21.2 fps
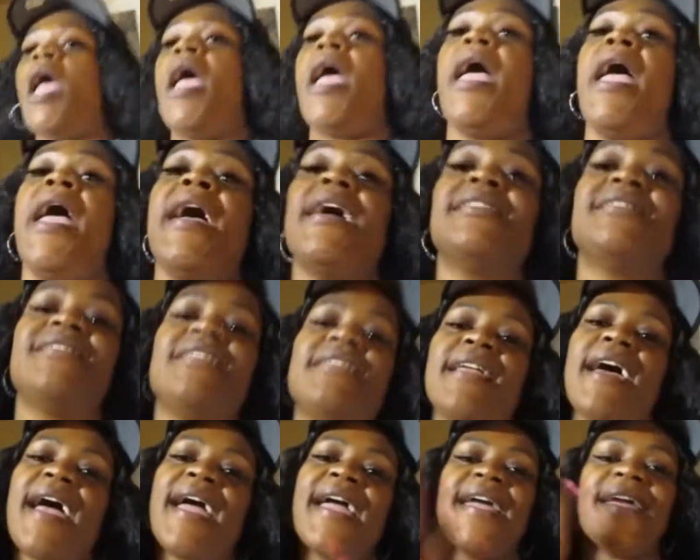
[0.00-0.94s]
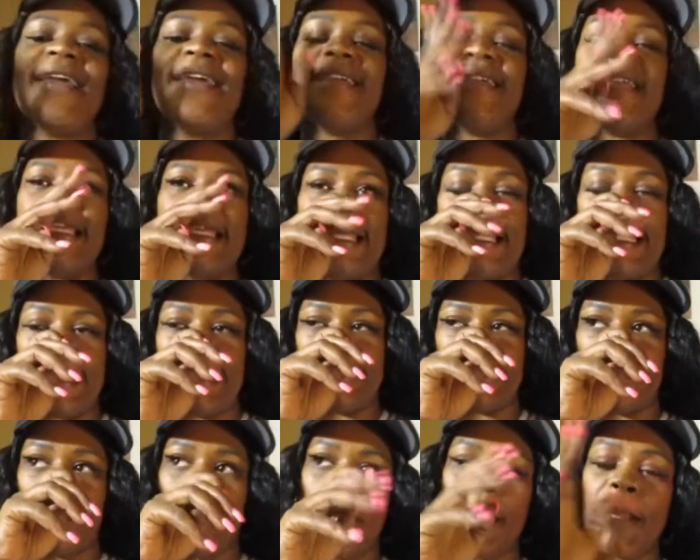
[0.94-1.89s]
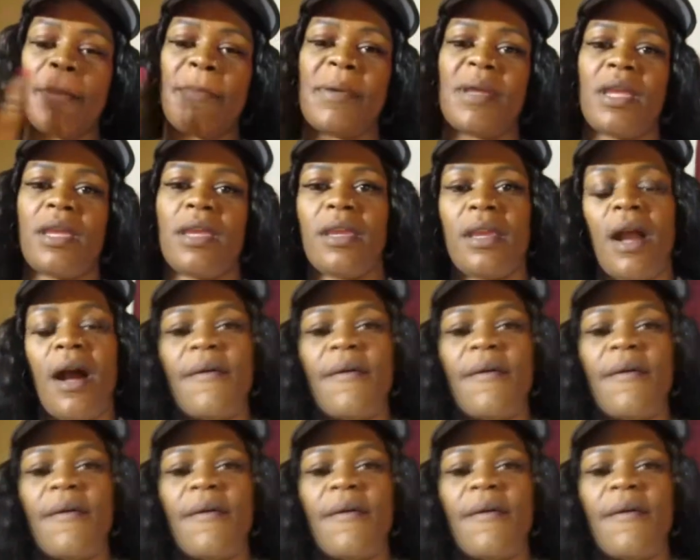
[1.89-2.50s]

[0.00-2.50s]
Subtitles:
And today is gonna be a